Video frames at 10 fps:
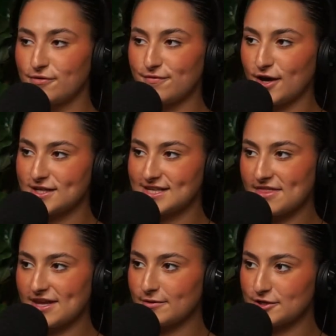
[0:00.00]
first, I
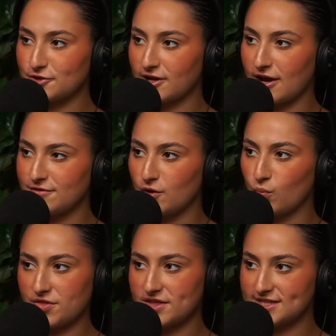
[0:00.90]
think we should cover
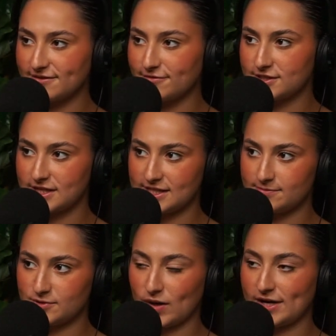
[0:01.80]
what the difference is
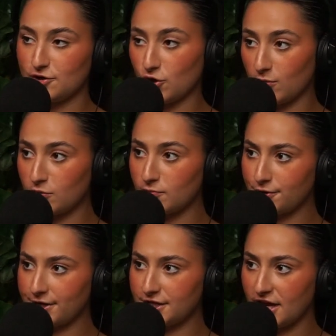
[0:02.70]
between a normal
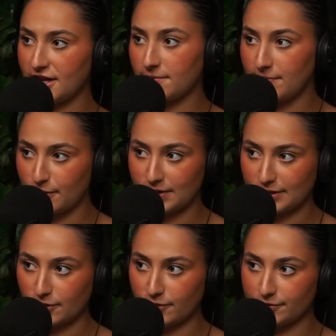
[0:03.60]
mortgage and a building
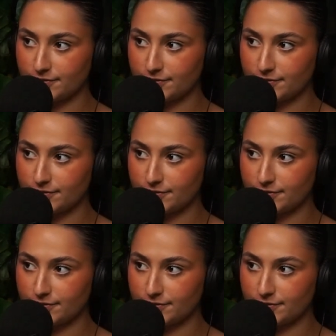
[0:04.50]
loan.